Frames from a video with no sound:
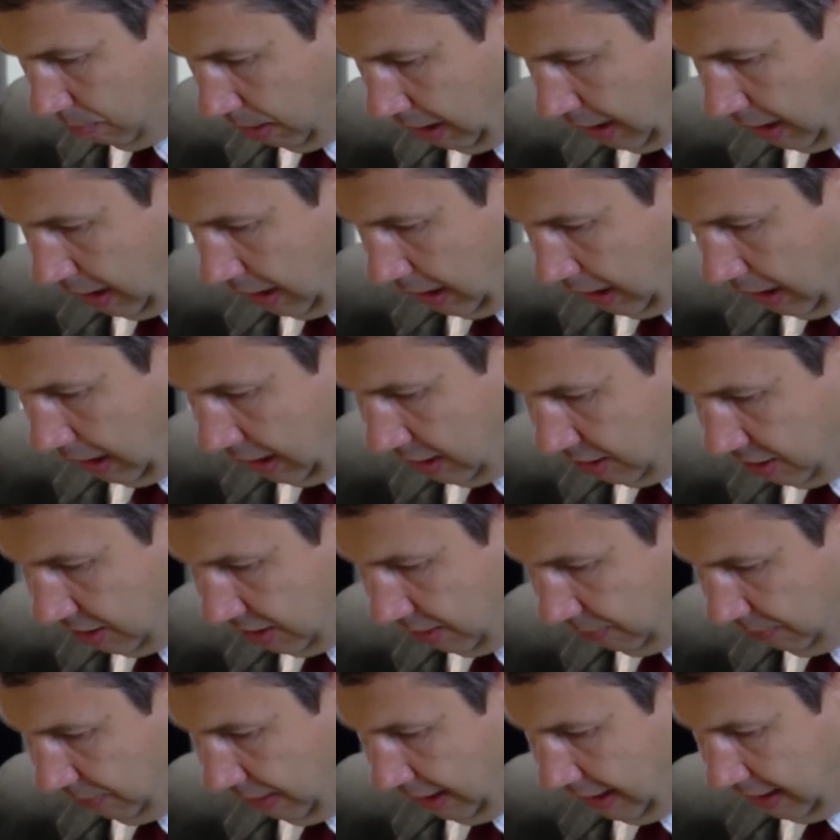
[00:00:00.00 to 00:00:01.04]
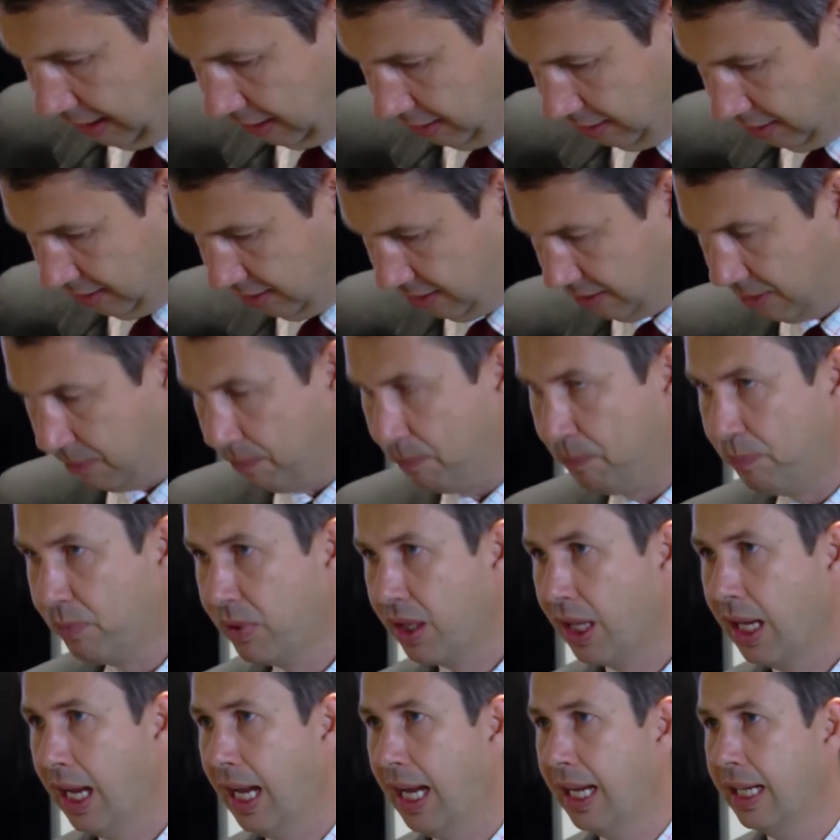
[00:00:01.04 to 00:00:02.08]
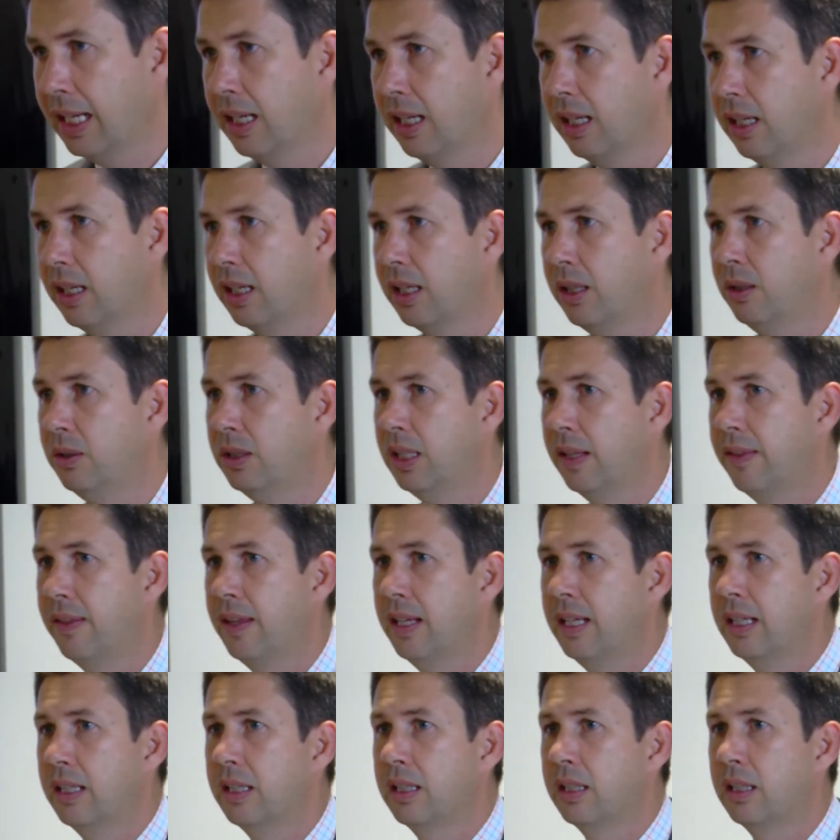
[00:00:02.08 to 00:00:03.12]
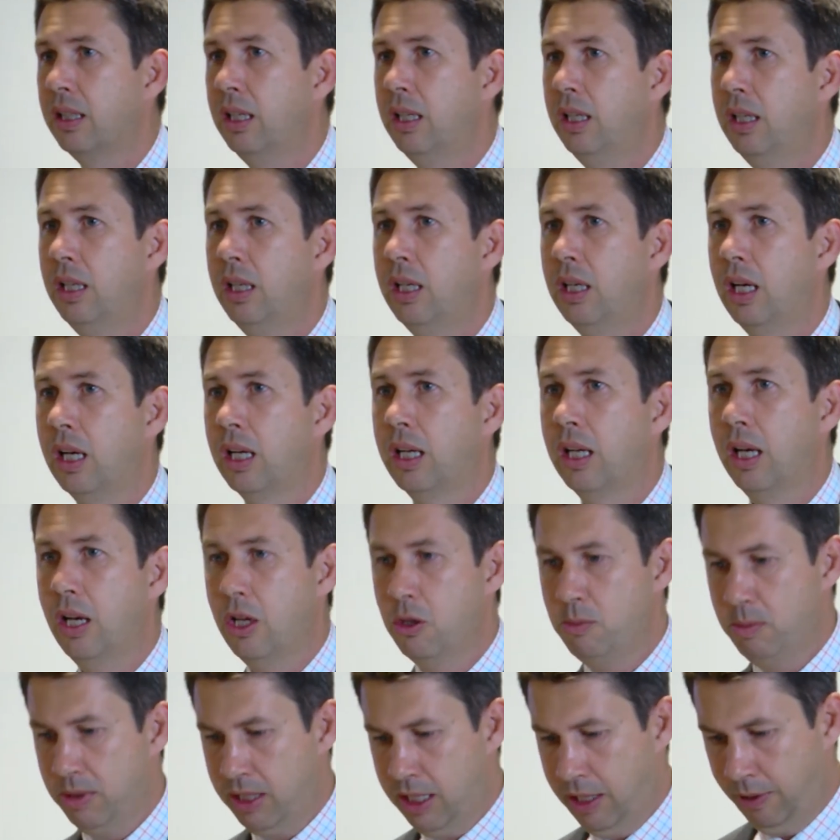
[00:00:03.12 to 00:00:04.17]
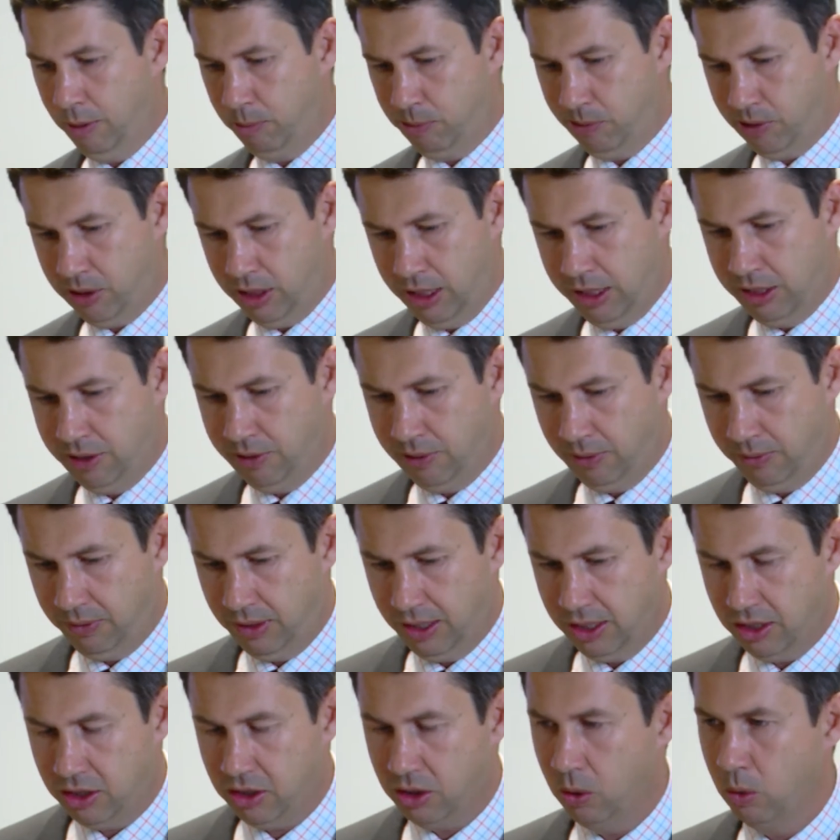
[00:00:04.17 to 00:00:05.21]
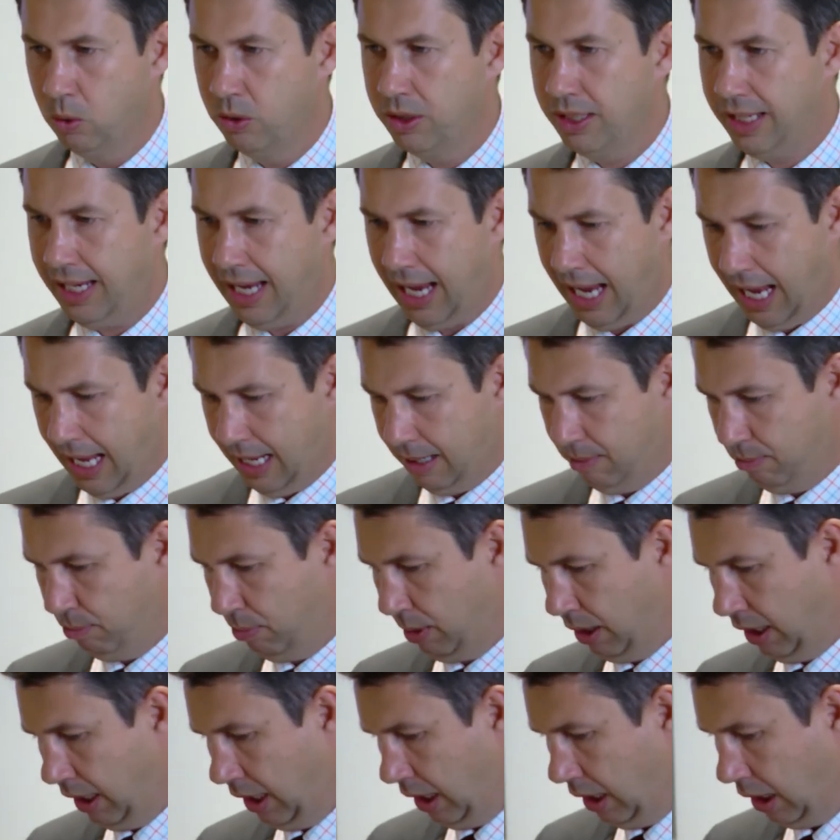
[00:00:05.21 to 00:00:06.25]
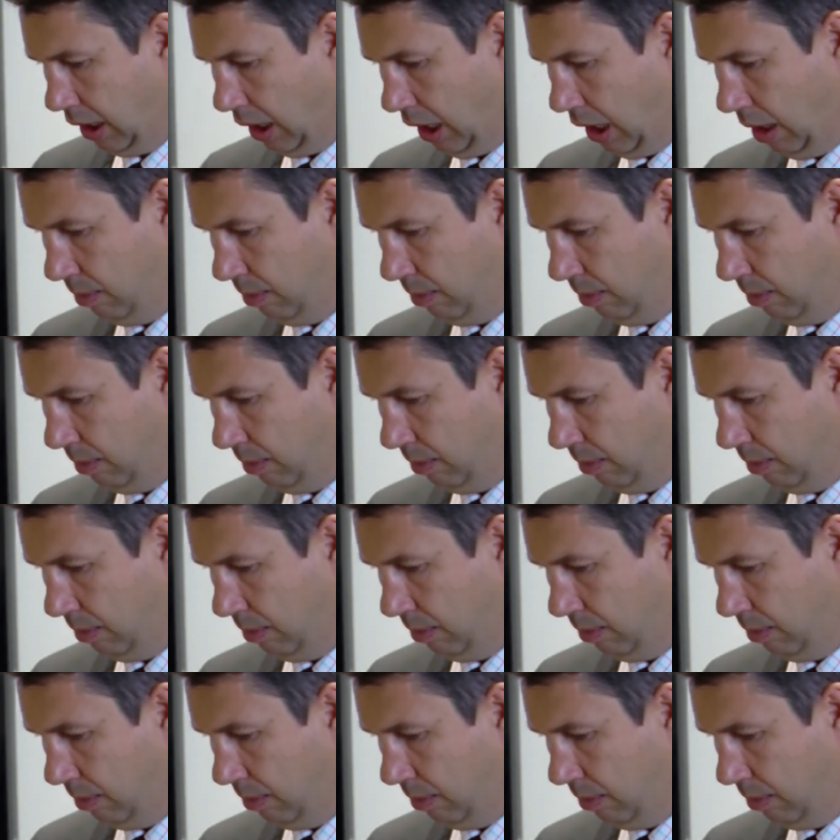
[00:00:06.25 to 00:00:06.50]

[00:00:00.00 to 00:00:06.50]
and surveillance, and concluded that a closed material procedure of this sort can be